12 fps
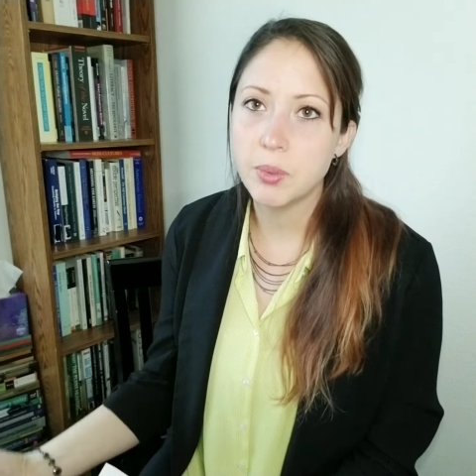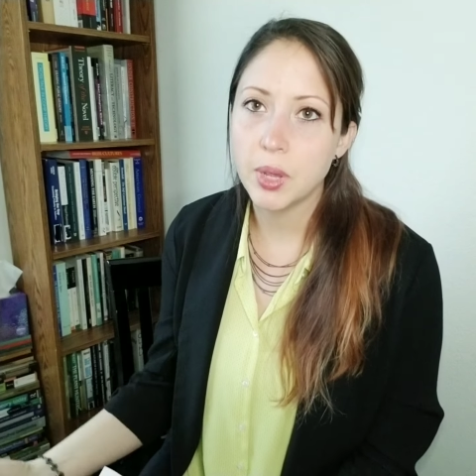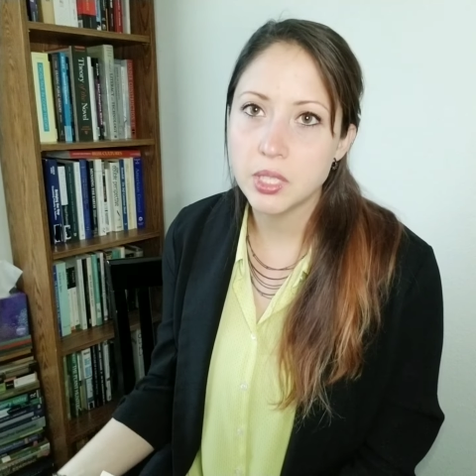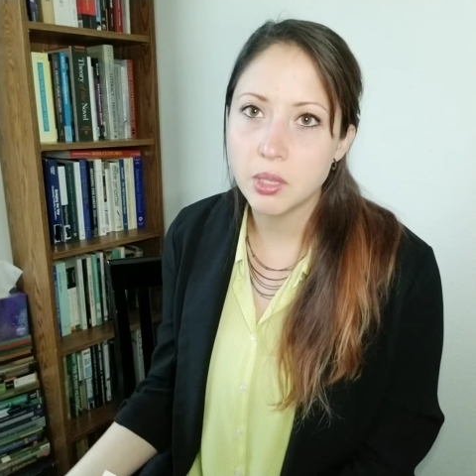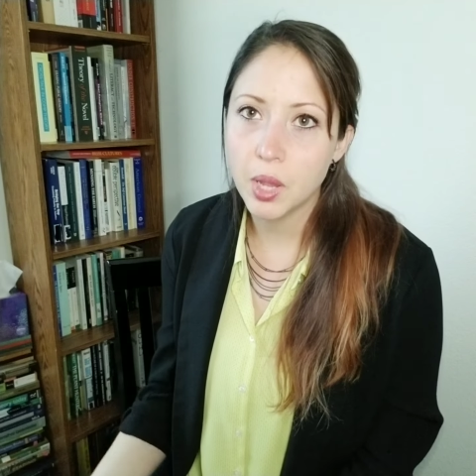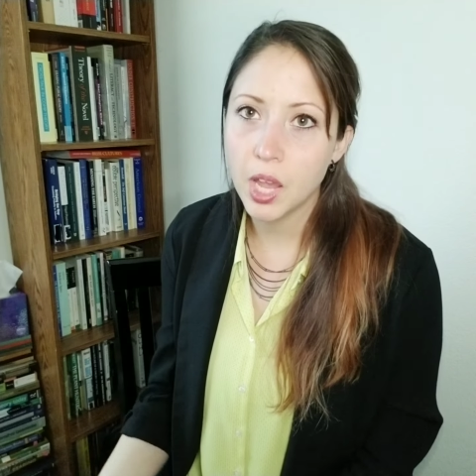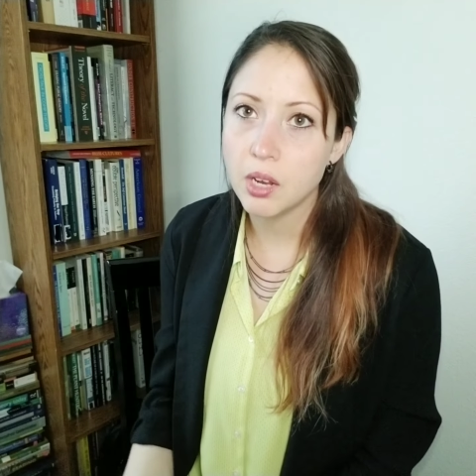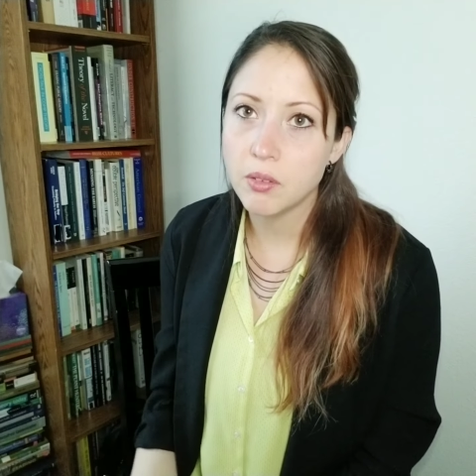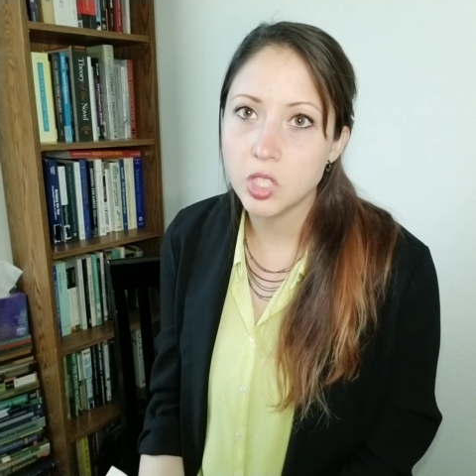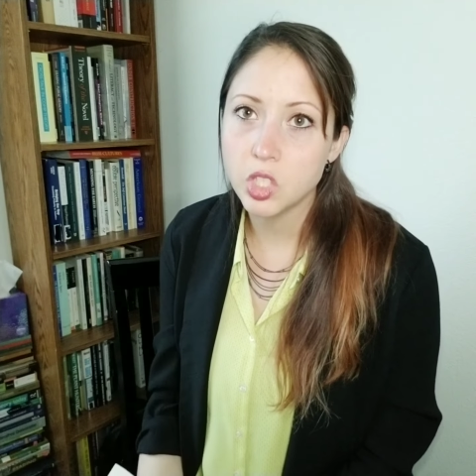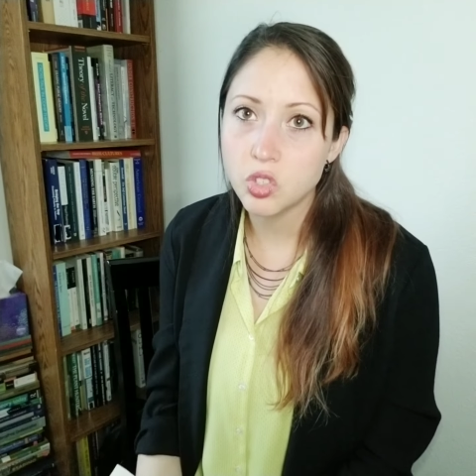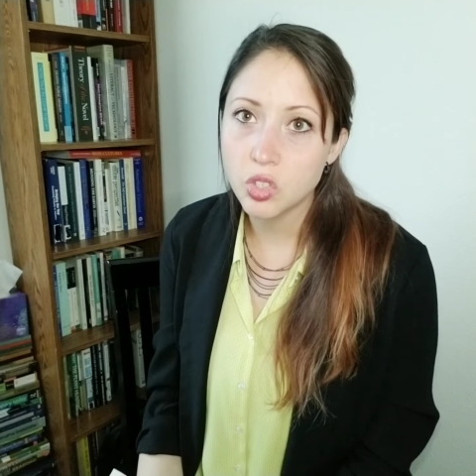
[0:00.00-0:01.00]
by some kind of
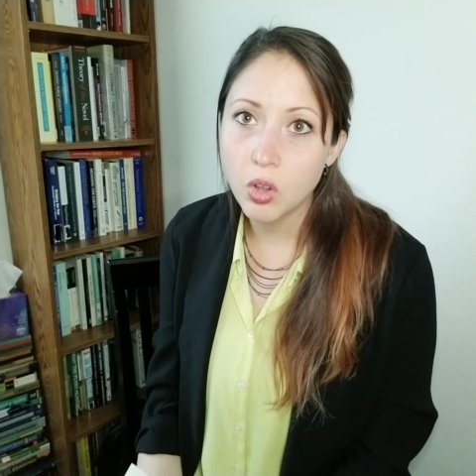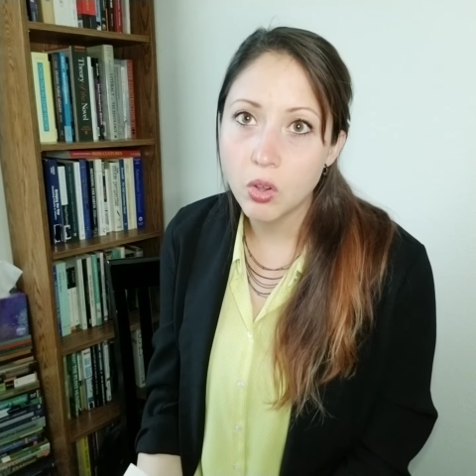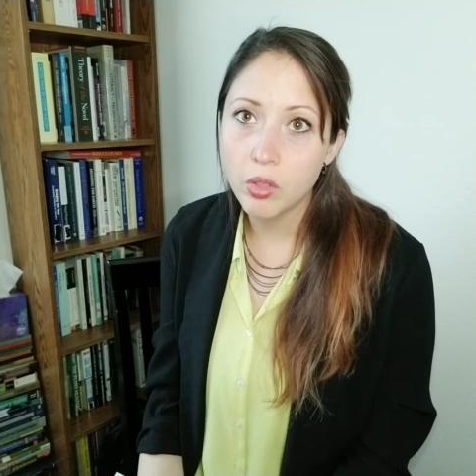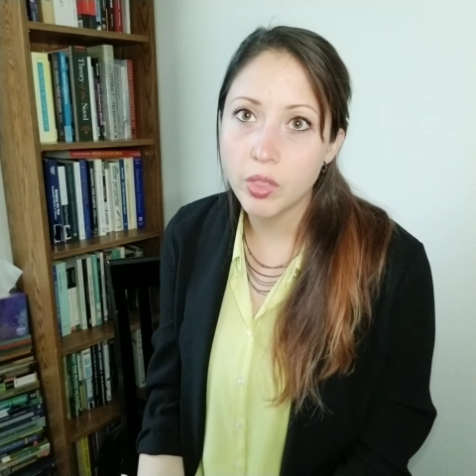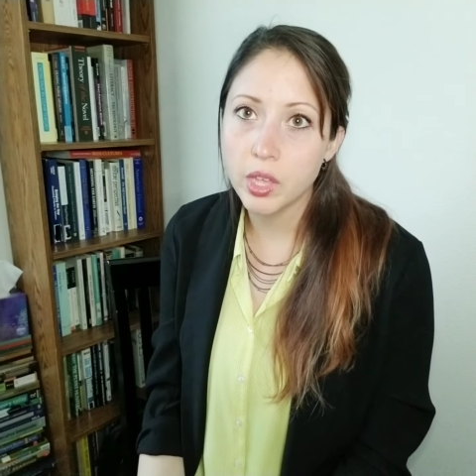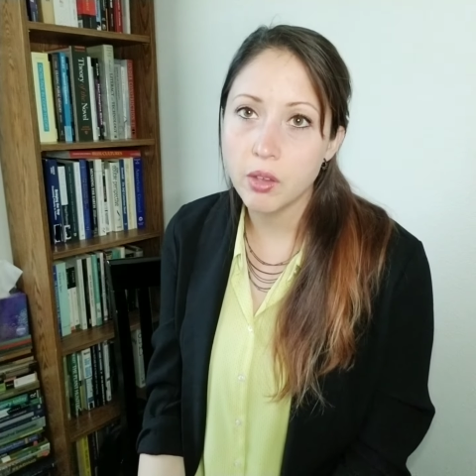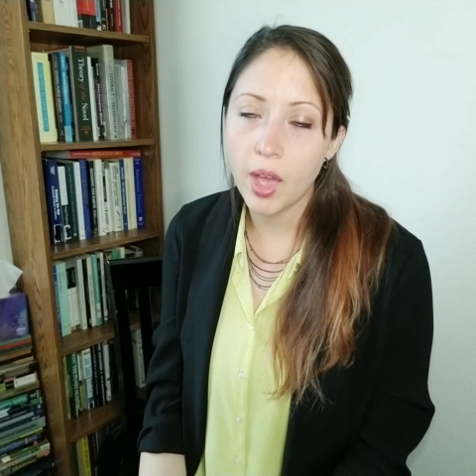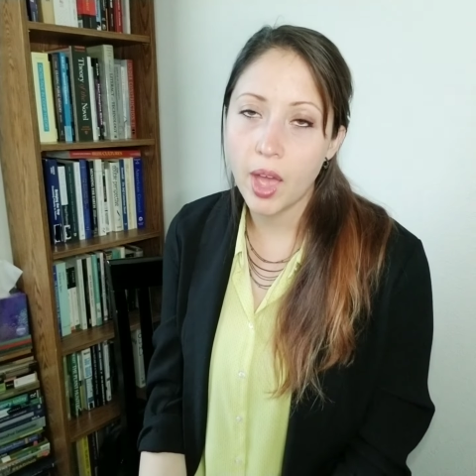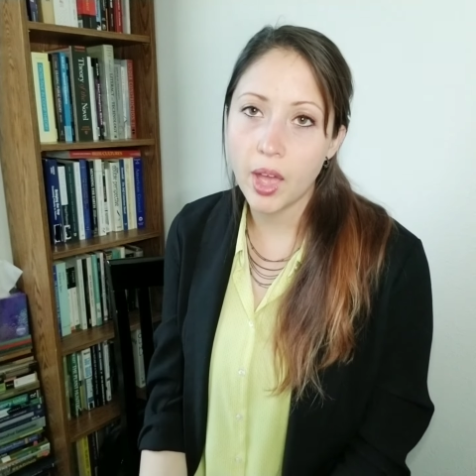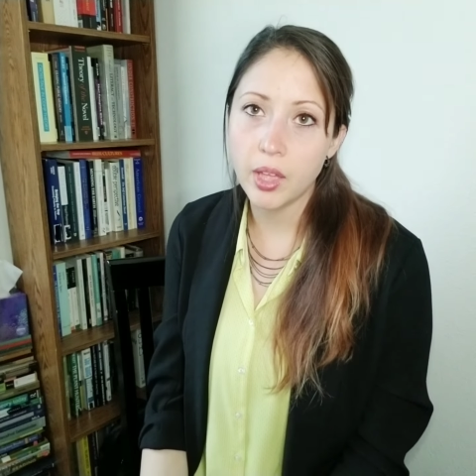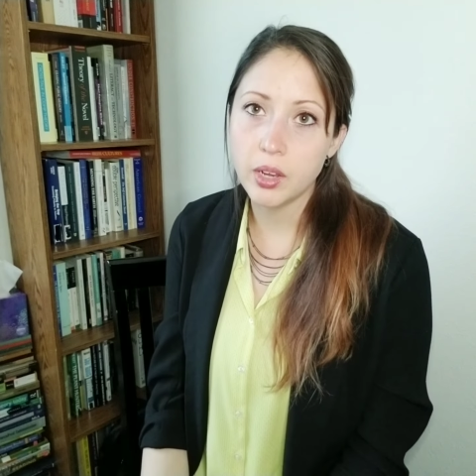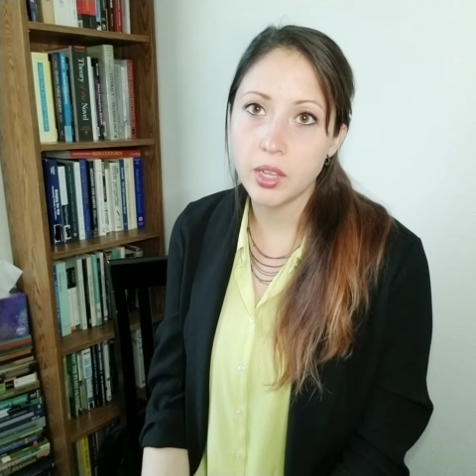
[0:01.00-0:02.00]
a struggle that you
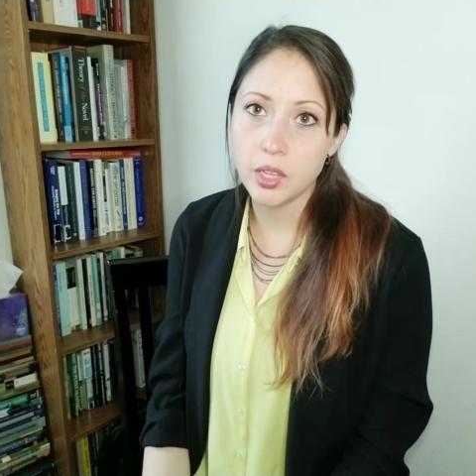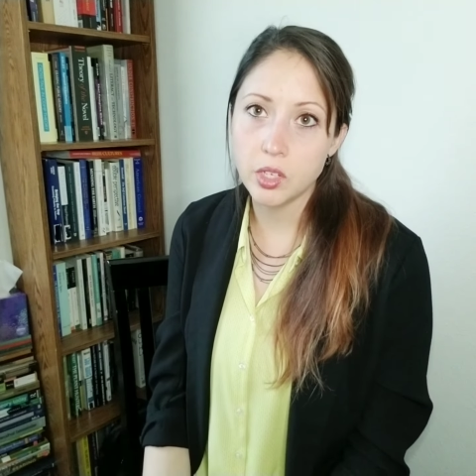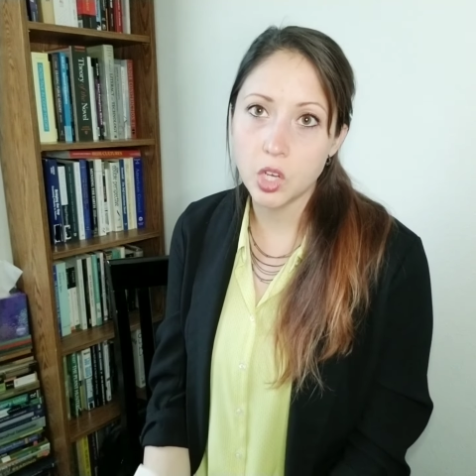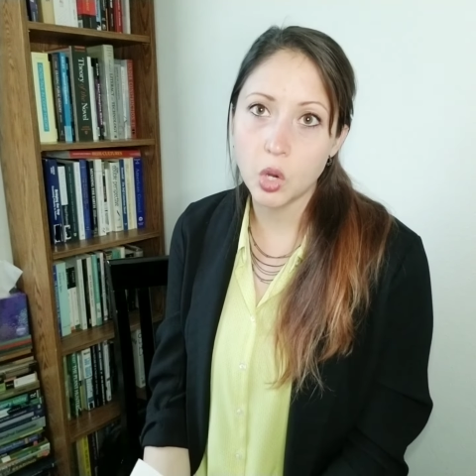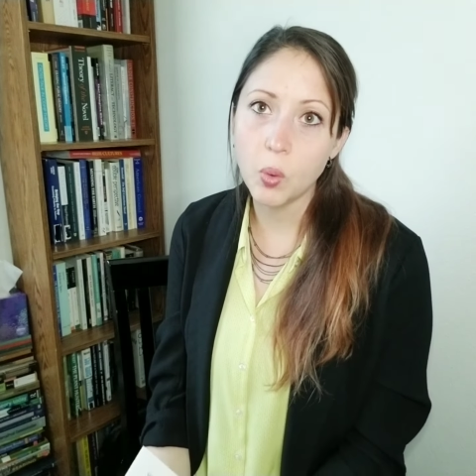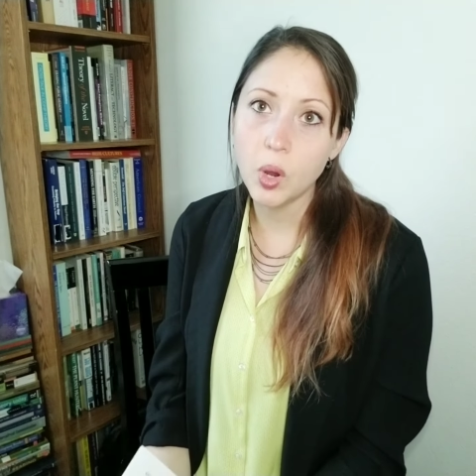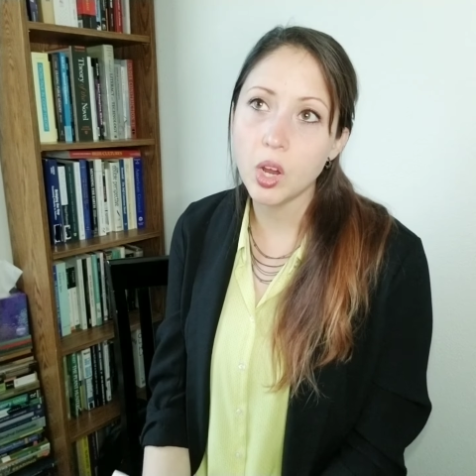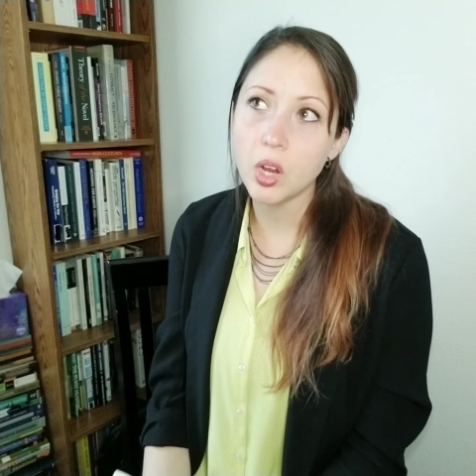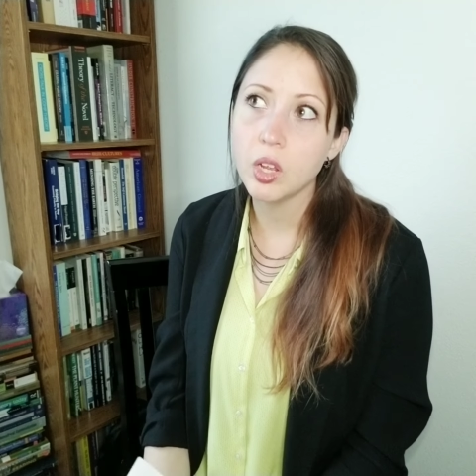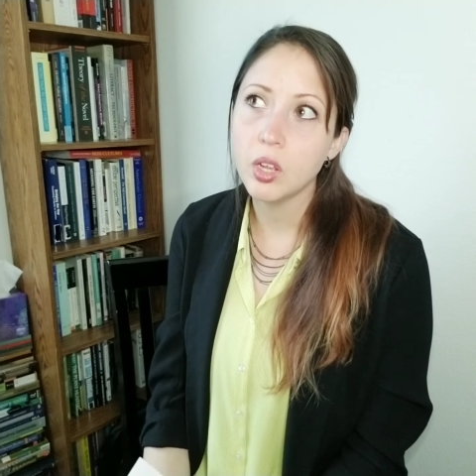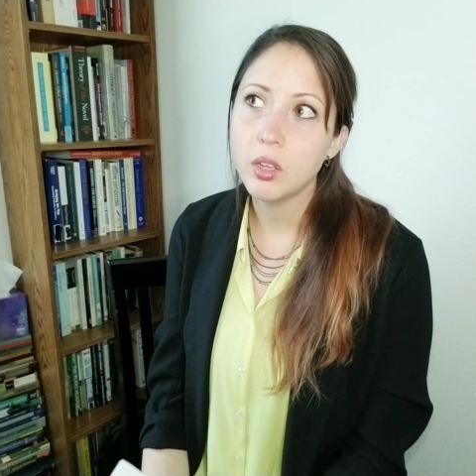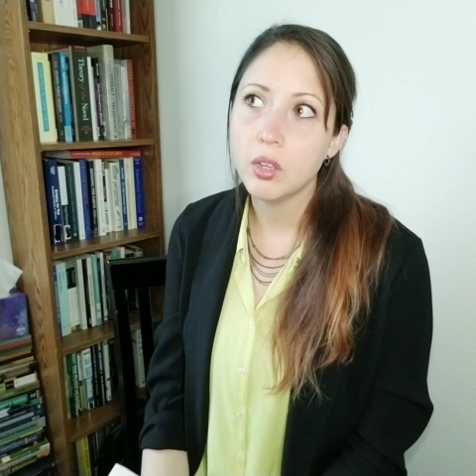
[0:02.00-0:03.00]
had in your work.